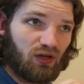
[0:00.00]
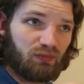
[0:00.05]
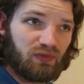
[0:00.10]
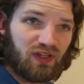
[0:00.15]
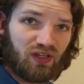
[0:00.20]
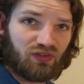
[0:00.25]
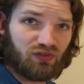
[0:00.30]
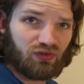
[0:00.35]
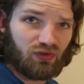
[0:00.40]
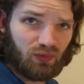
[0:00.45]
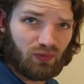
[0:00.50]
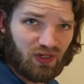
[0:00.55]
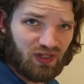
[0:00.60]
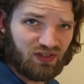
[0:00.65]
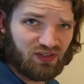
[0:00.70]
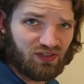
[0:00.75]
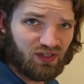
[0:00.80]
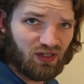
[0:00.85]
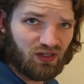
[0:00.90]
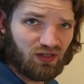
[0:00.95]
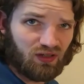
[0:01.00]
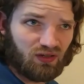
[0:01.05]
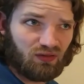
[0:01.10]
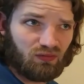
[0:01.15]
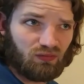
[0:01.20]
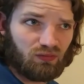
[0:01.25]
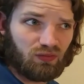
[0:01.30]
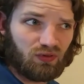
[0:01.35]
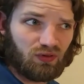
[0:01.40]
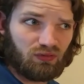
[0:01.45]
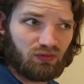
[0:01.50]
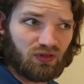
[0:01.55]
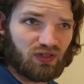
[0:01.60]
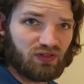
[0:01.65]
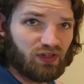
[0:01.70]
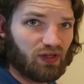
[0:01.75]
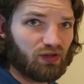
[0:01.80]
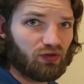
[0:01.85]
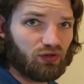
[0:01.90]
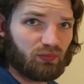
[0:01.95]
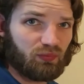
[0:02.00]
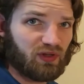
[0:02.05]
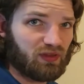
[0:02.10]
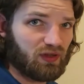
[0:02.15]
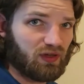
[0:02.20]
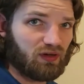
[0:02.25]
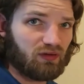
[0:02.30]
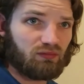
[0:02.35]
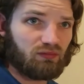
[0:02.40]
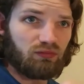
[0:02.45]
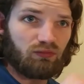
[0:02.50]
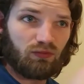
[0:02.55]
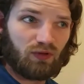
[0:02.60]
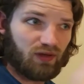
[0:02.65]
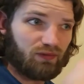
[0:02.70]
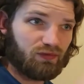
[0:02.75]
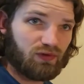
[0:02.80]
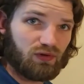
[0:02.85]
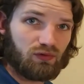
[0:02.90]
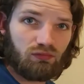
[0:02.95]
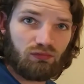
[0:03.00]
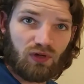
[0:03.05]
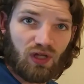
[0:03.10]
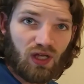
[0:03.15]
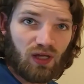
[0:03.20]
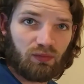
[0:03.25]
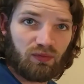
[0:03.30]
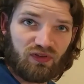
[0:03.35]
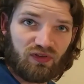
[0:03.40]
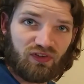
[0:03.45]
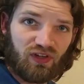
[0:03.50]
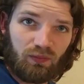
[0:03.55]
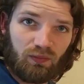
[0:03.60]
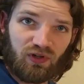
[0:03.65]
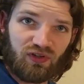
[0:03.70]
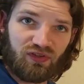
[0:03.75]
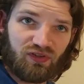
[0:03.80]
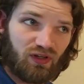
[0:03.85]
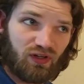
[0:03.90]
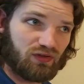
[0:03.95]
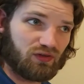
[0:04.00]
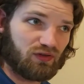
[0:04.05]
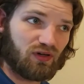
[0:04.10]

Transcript: because of the way it's done will continue to be there if you copy the same way it's done.